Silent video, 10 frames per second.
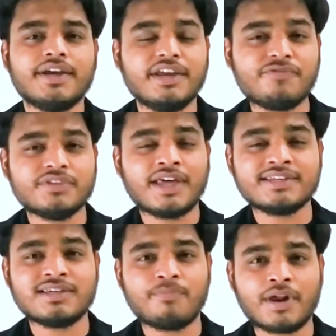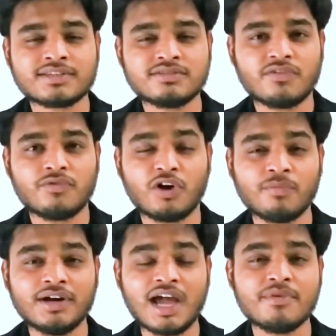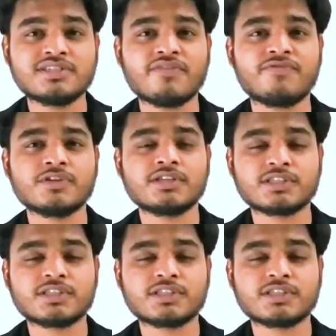If there is a presence of normal diamond shaped